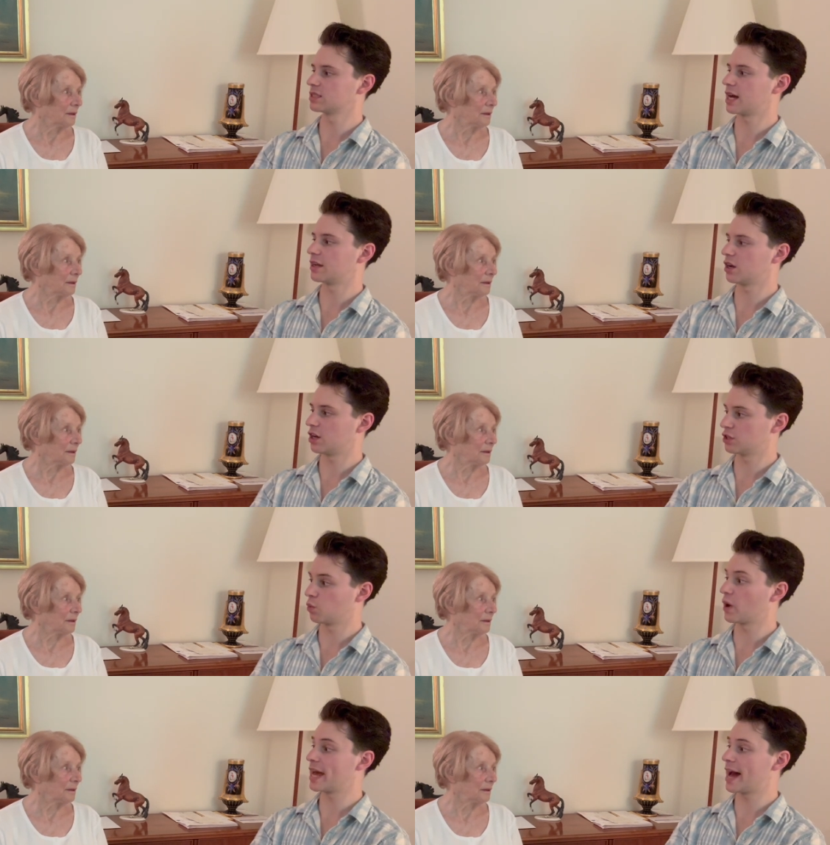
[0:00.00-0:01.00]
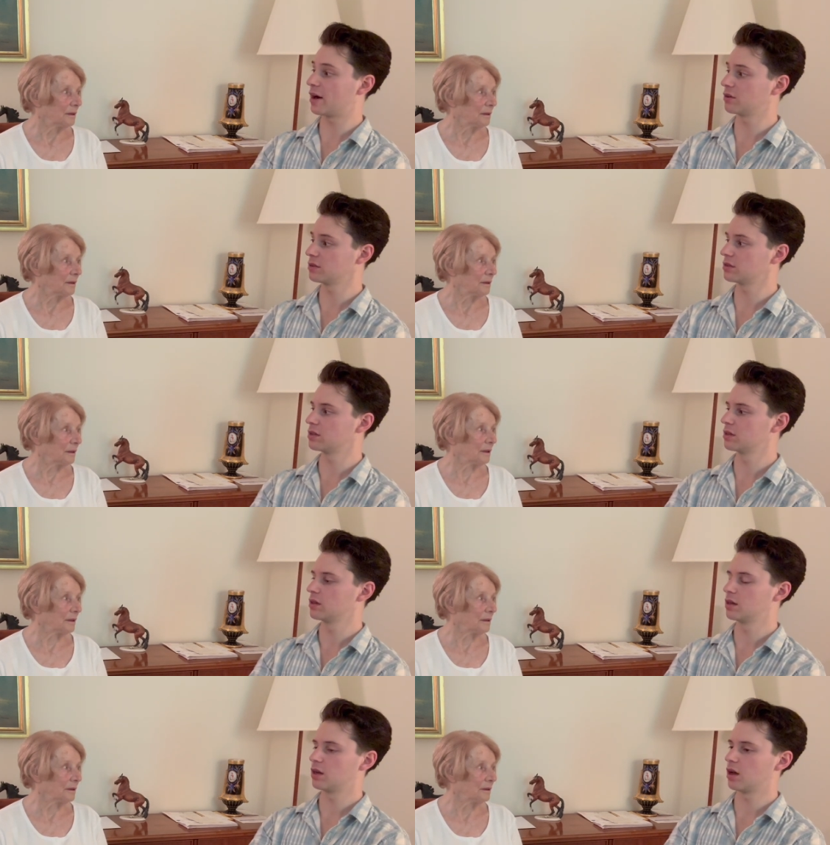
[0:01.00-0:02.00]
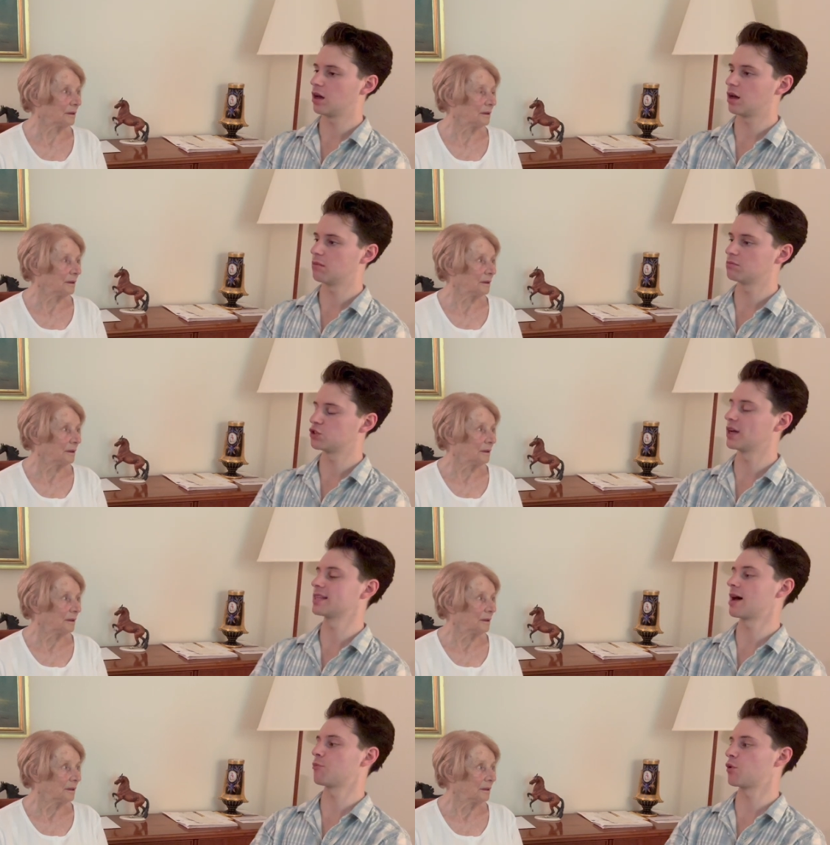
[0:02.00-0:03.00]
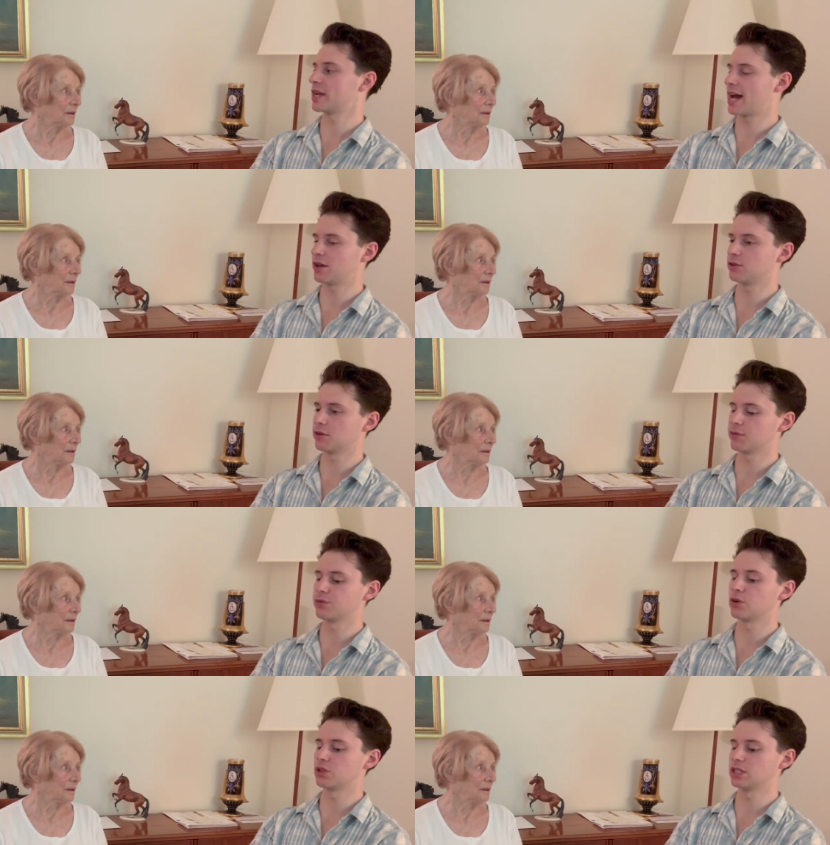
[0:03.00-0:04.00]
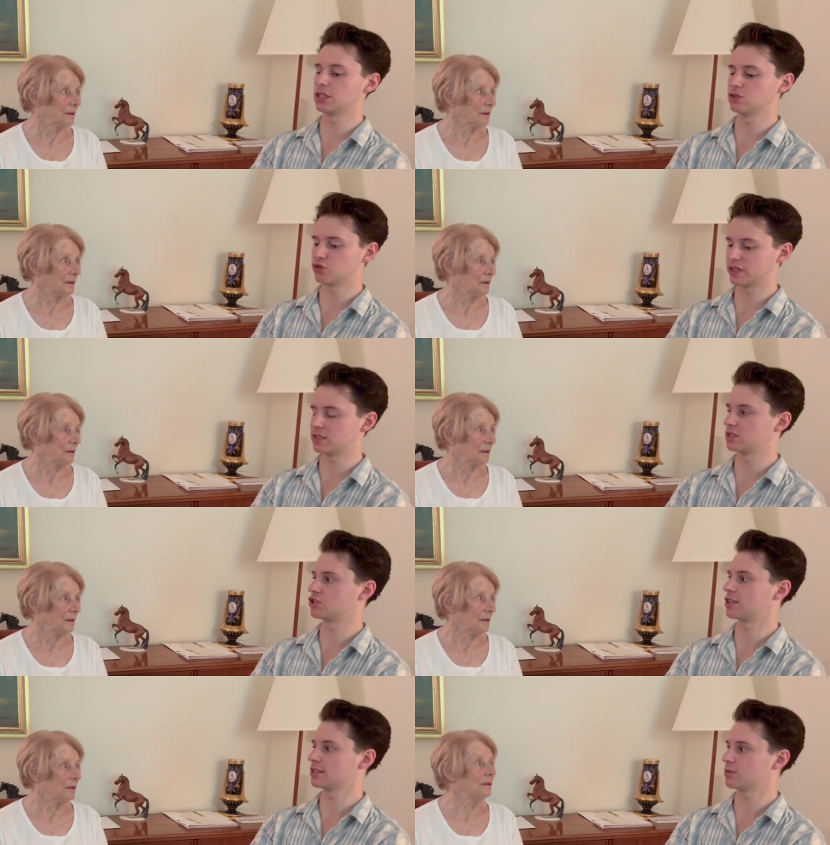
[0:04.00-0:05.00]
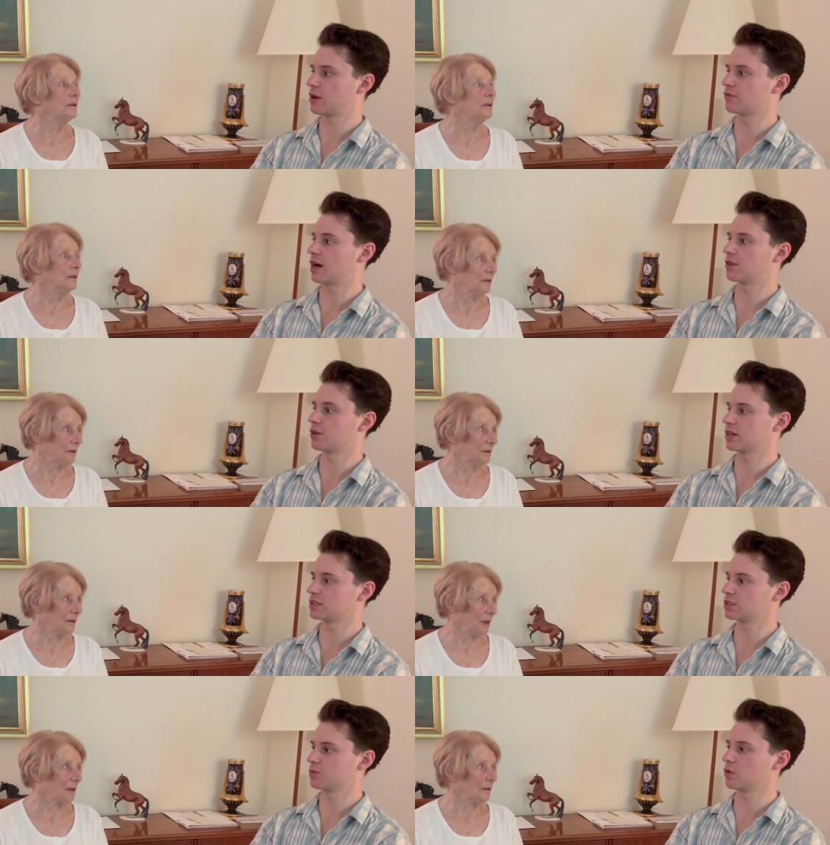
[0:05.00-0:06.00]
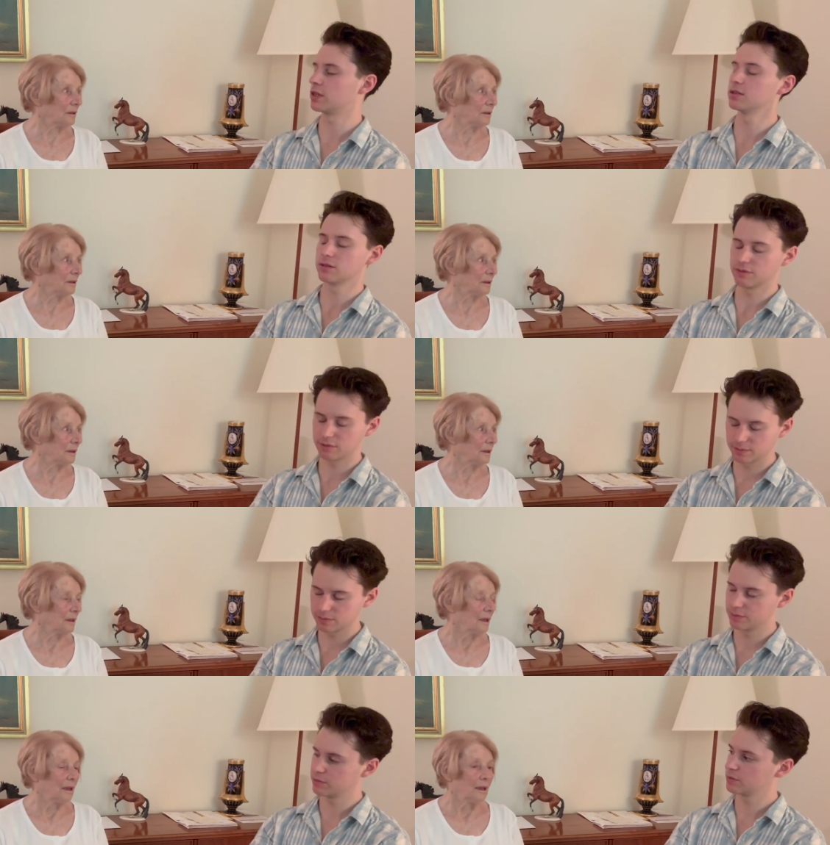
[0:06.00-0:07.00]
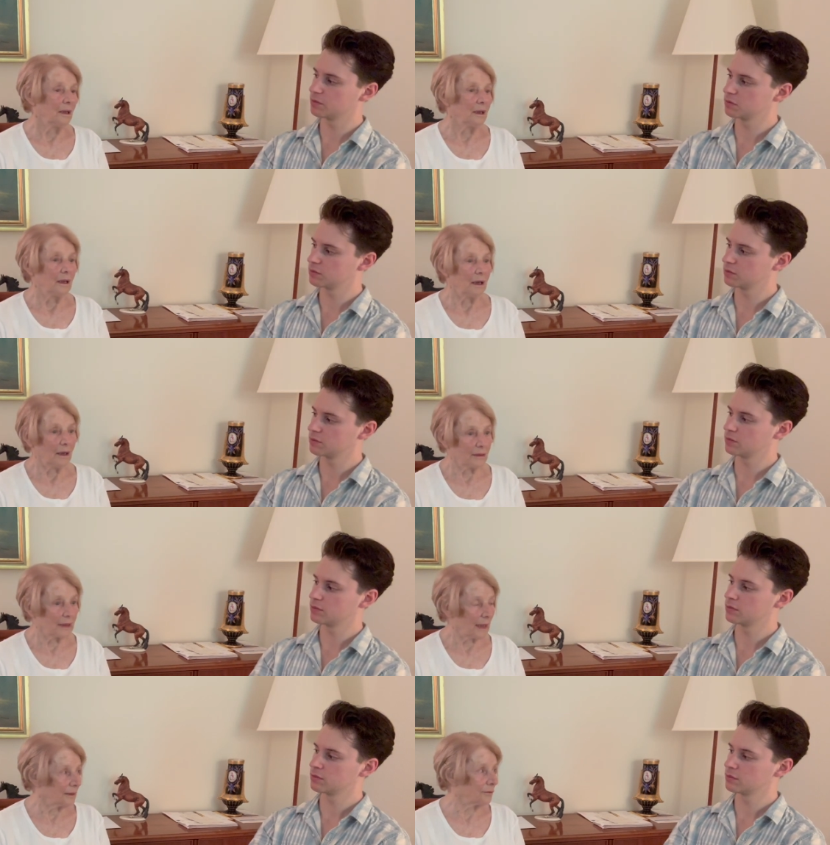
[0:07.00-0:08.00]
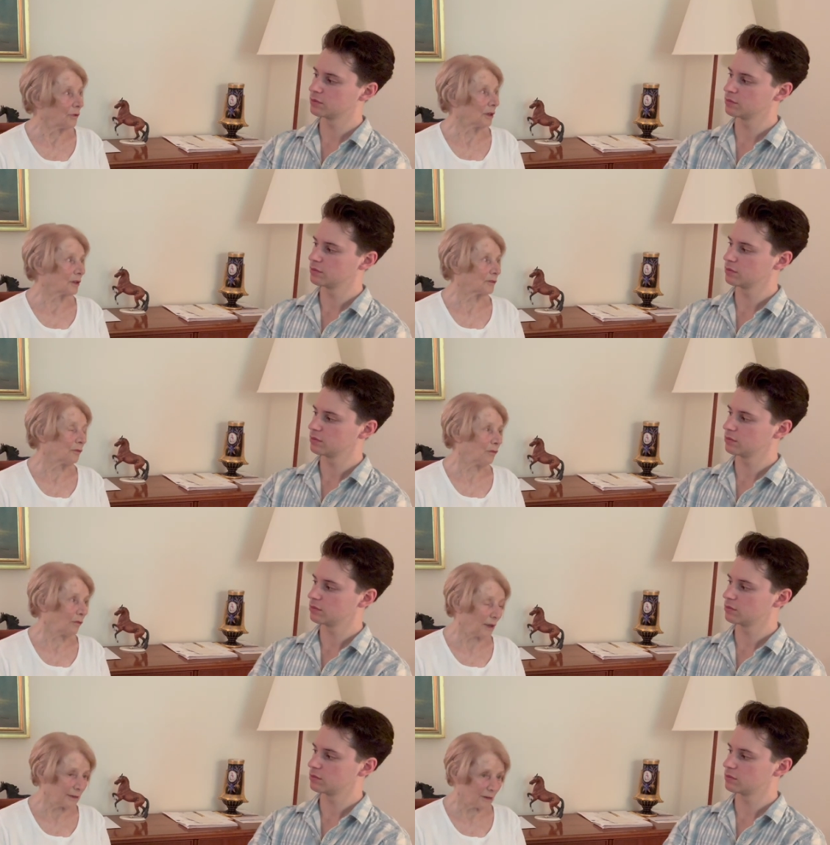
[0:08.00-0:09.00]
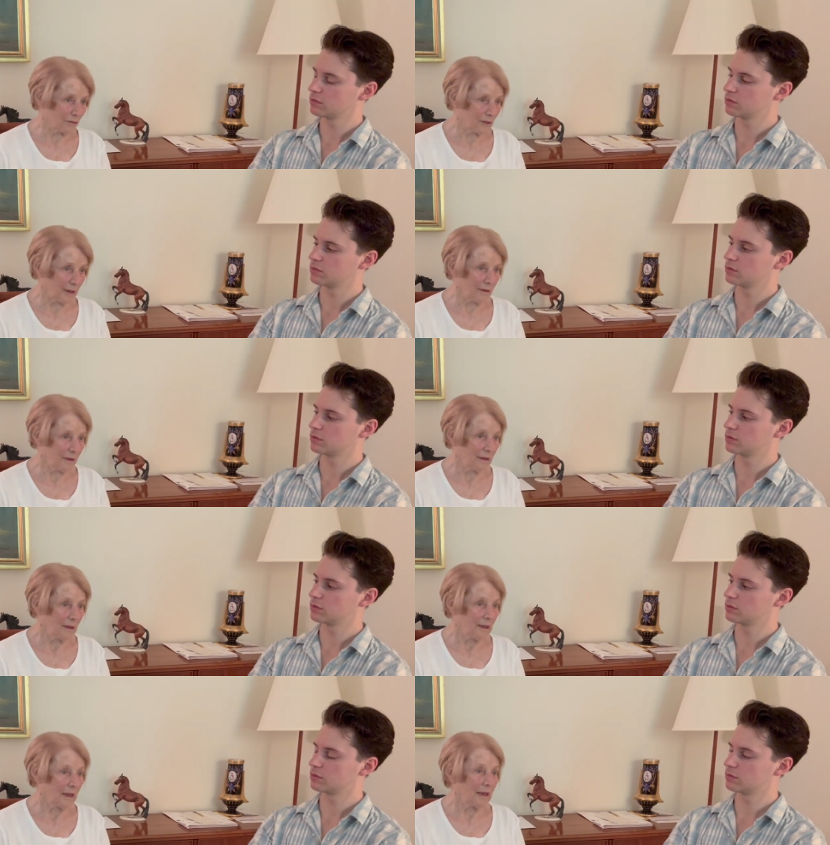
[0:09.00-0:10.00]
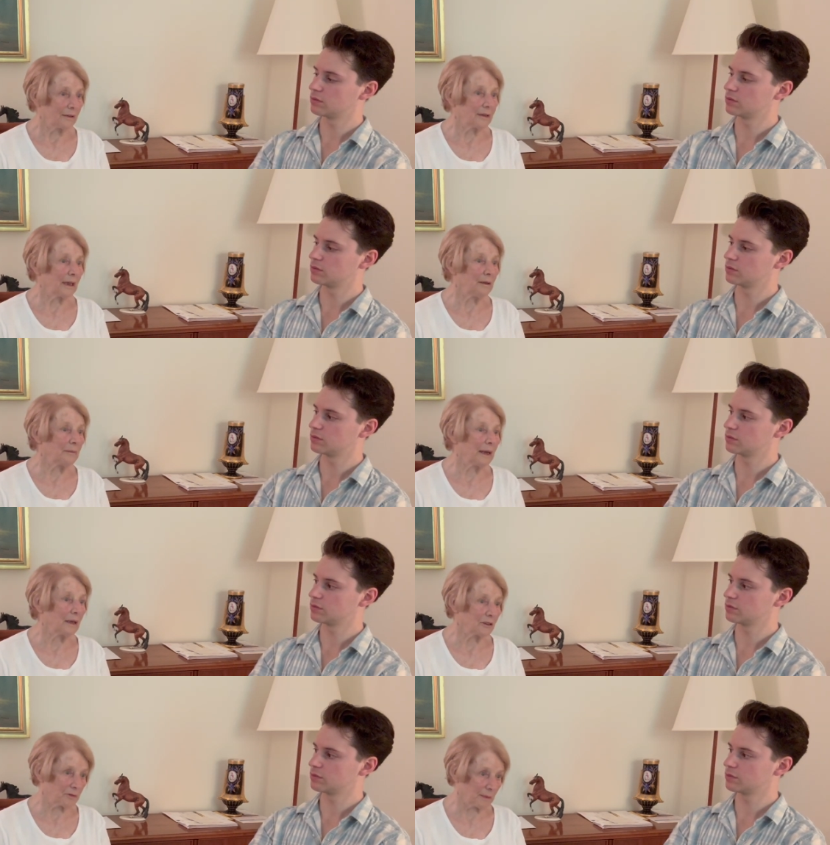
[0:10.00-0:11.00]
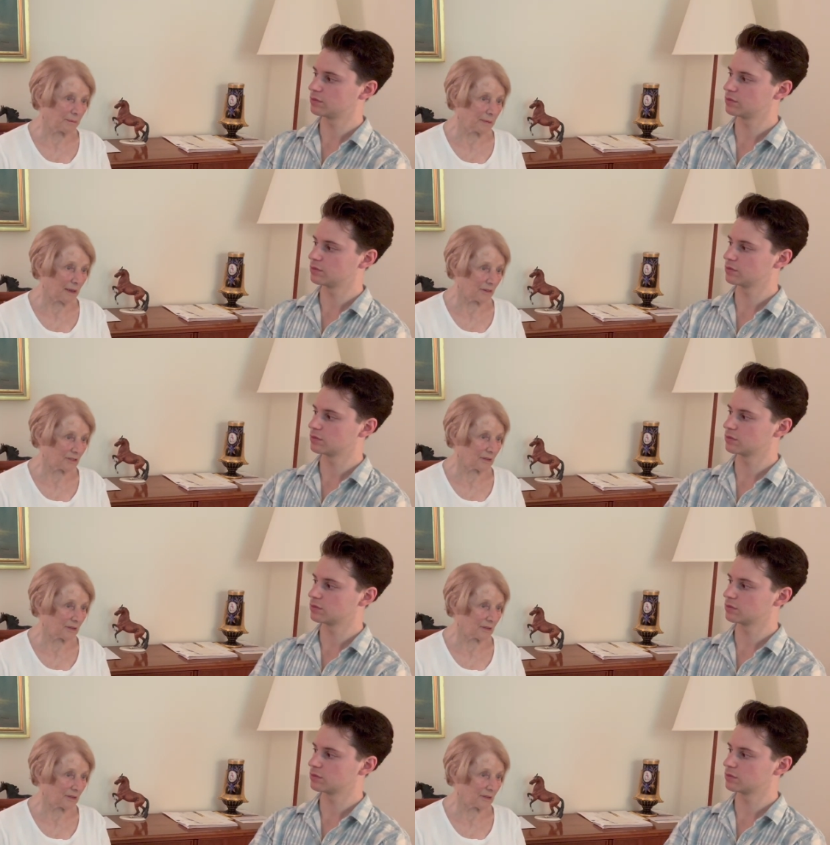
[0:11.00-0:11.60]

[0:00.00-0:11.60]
Speaker 1: kind of on the way out. Yeah. Um. So at that point, now you're fully transitioning to my father at this yeah.
Speaker 2: point. And that worked wonderfully mm. until my husband passed